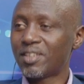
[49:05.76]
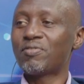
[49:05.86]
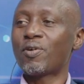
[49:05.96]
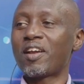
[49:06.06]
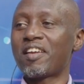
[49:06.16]

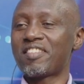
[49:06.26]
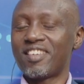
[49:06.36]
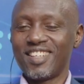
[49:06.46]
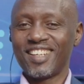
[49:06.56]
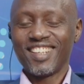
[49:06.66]
for
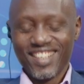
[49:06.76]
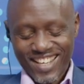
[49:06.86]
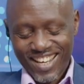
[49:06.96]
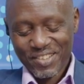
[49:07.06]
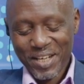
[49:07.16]
another.
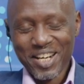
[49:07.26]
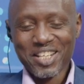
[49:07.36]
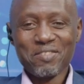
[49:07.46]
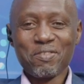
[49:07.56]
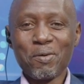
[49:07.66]

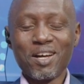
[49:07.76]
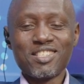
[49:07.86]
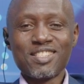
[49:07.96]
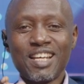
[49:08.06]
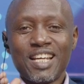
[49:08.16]
Well,
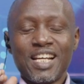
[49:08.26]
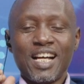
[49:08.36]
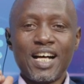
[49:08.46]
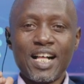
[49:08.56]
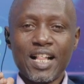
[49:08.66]
viewers,
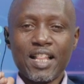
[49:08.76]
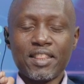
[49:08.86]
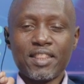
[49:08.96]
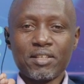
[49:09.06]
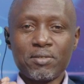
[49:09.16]

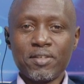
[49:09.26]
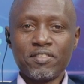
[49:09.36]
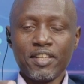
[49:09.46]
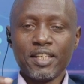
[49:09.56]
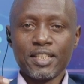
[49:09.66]
The
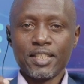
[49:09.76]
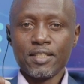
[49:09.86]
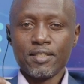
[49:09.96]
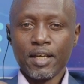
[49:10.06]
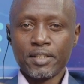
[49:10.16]
good thing
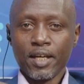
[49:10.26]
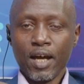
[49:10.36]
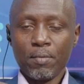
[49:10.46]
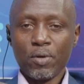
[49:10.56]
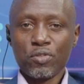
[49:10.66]
is that
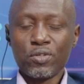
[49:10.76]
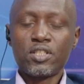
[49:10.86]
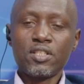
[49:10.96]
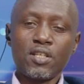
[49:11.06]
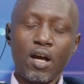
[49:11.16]

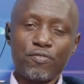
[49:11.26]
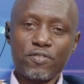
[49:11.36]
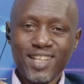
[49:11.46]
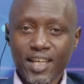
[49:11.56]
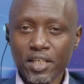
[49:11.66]
authorities
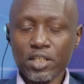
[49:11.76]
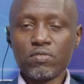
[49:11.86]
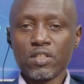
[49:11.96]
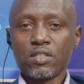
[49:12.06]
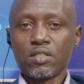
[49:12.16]
have taken
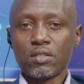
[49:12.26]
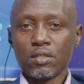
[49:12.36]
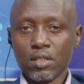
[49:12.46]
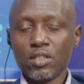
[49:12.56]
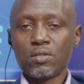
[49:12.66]
interest
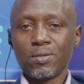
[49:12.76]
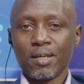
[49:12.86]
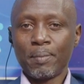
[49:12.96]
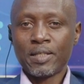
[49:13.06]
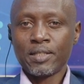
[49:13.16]
into
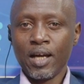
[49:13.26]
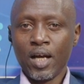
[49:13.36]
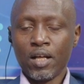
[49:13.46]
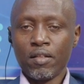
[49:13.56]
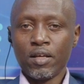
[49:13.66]
the
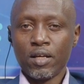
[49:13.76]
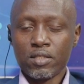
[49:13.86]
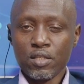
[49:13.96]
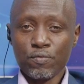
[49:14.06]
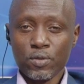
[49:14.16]
matter.
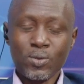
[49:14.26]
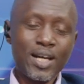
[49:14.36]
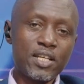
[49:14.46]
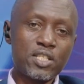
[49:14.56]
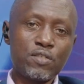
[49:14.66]
The
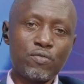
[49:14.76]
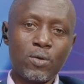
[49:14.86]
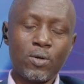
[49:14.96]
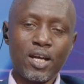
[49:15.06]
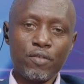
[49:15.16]
Uganda
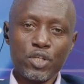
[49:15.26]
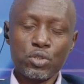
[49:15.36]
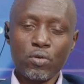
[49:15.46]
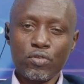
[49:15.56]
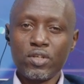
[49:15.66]
Civil
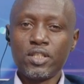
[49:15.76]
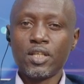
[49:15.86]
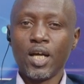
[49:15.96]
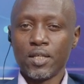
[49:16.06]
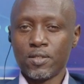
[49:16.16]
Aviation
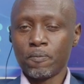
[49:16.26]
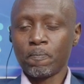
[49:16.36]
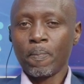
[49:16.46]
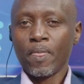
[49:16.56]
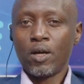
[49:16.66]
Authority has
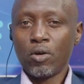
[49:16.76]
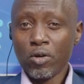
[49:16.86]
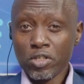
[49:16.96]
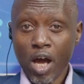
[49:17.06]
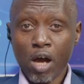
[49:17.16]

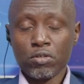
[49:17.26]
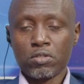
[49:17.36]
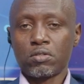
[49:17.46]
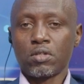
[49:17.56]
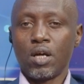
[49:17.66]
rolled
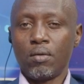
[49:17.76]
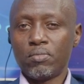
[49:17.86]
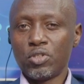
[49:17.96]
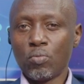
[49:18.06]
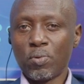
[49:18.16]

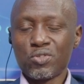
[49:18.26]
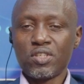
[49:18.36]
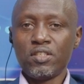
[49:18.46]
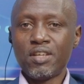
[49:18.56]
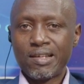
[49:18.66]
out new
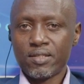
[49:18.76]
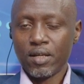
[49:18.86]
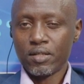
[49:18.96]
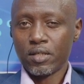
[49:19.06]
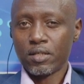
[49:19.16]

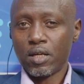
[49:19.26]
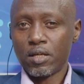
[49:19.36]
procedures and